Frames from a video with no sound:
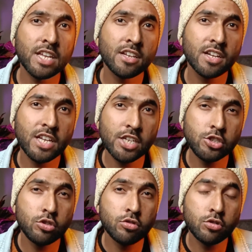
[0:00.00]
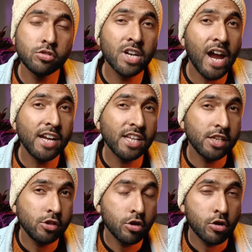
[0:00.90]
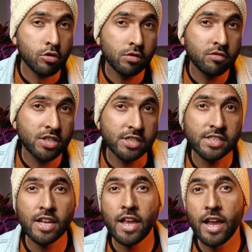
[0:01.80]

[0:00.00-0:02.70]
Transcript: encourage you to write in your own words.